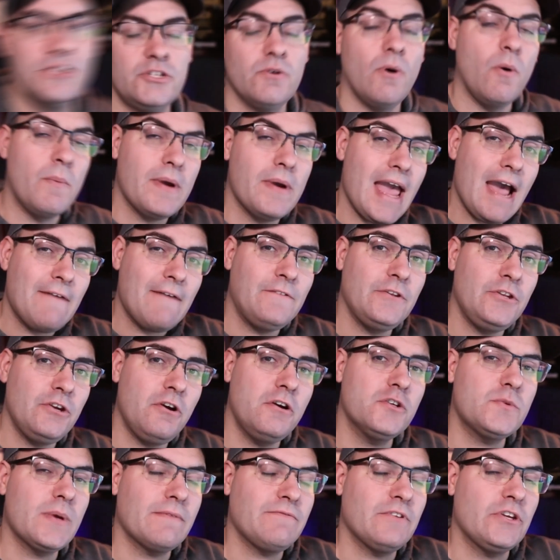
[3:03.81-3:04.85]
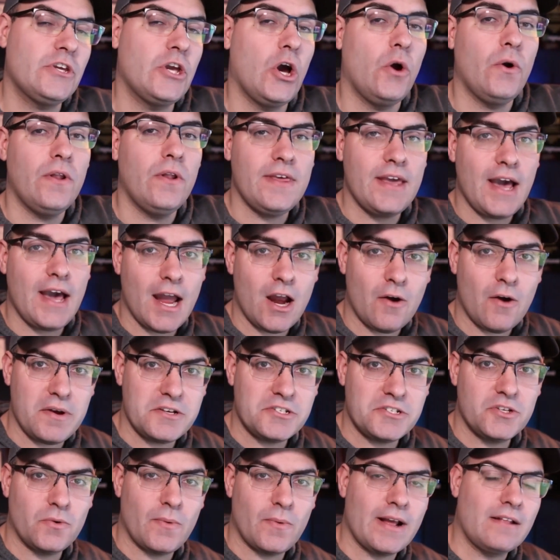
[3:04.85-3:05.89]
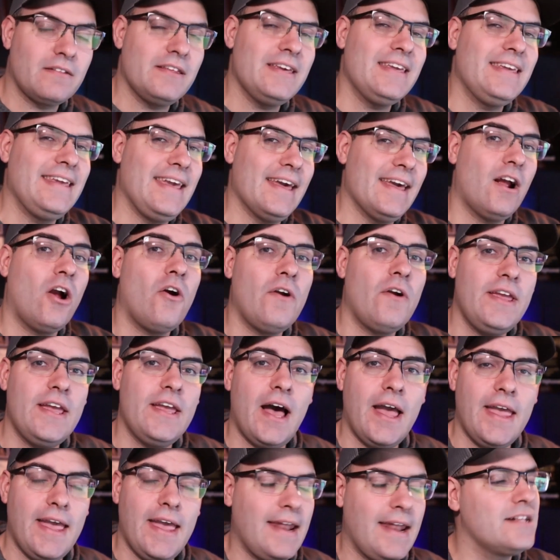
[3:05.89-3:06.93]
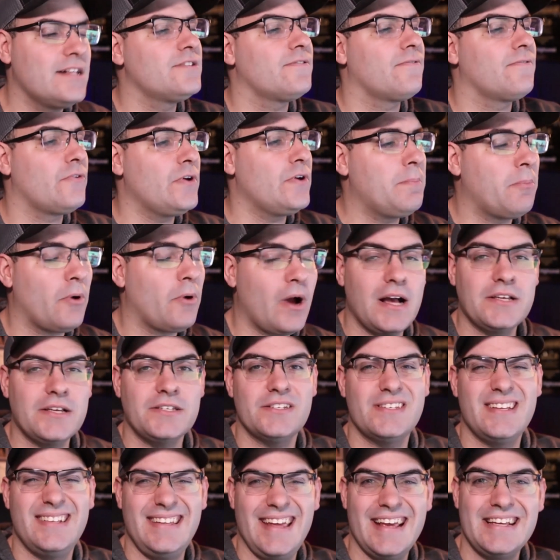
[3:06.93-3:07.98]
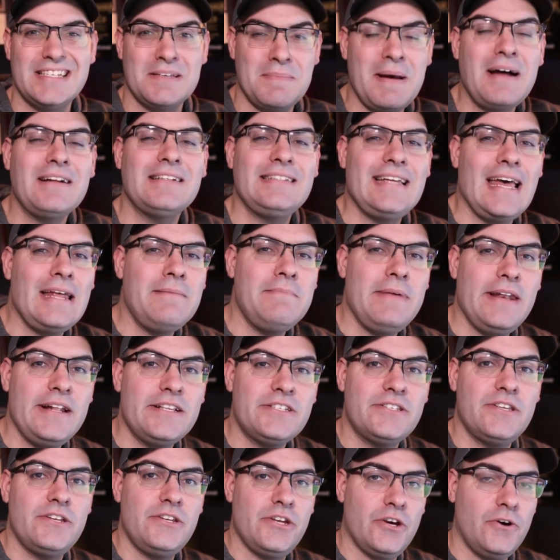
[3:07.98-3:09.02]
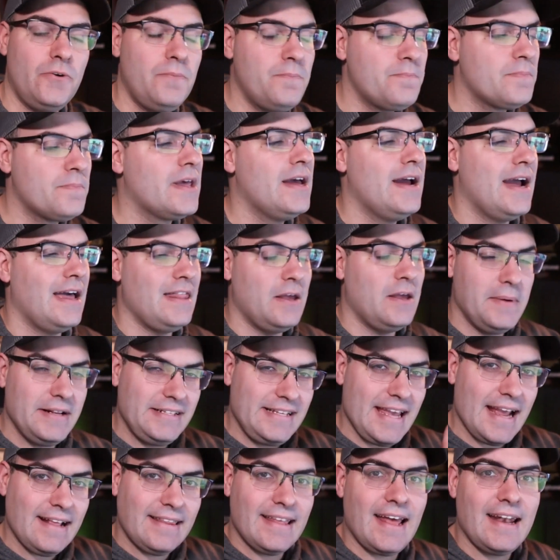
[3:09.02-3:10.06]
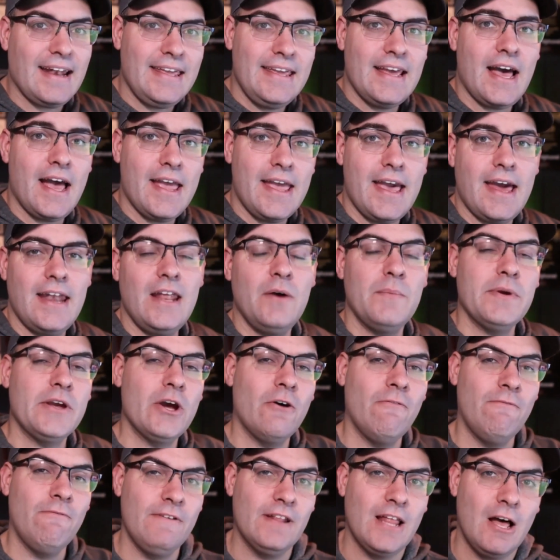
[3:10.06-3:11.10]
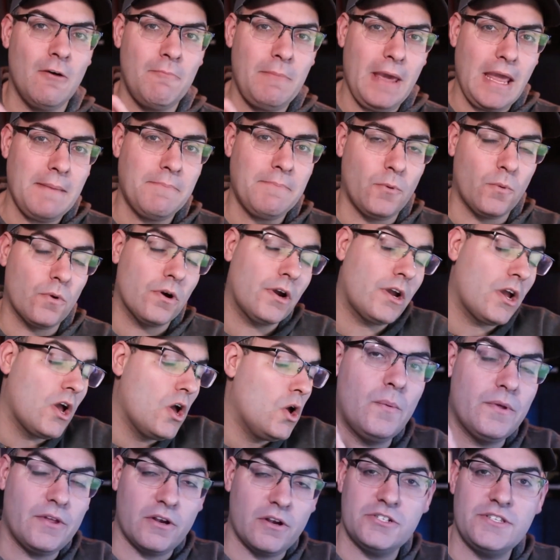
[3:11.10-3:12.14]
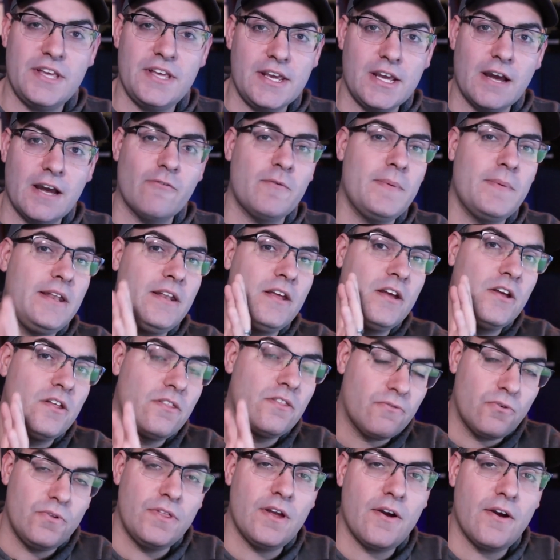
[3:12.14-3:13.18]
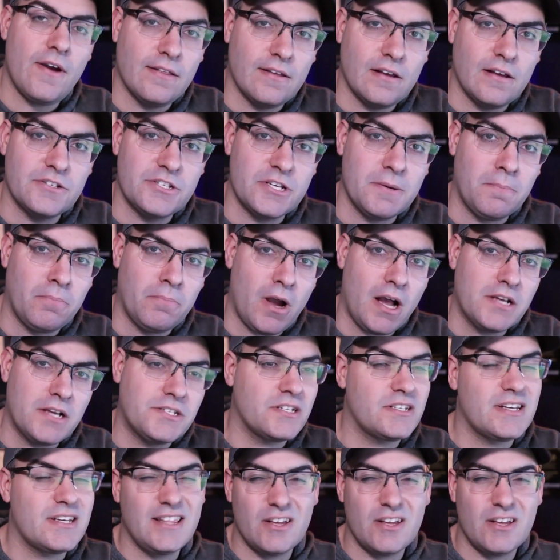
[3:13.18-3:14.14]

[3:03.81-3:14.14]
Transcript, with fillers: So, what we have to do is we have to go to the IRS directly, get our EIN. It's a free process, it takes about 10 minutes to do. And then we take that EIN and we go fill out paperwork with our state government through their LLC process.